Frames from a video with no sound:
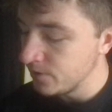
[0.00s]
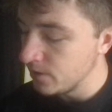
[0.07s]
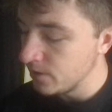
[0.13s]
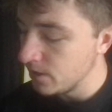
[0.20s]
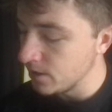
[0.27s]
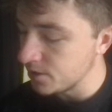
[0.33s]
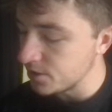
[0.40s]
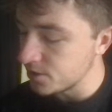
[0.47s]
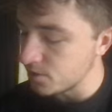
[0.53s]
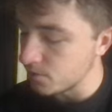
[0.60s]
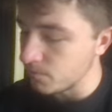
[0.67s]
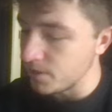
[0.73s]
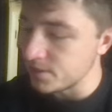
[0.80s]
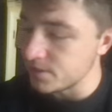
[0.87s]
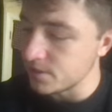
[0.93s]
And let's just
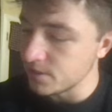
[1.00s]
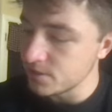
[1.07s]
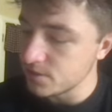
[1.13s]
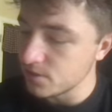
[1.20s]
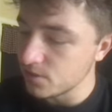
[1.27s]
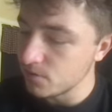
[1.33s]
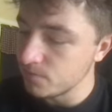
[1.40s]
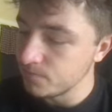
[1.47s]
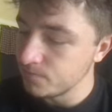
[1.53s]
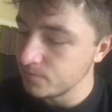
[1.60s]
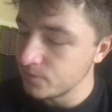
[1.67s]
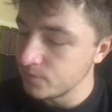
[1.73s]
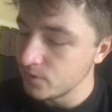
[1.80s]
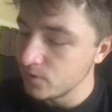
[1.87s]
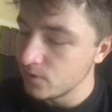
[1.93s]
erase this so
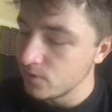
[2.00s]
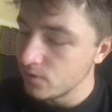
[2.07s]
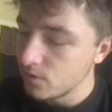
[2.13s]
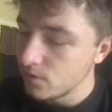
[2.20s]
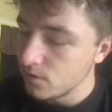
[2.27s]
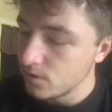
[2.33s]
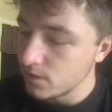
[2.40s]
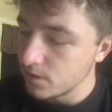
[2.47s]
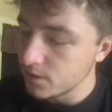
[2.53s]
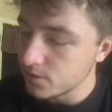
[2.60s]
things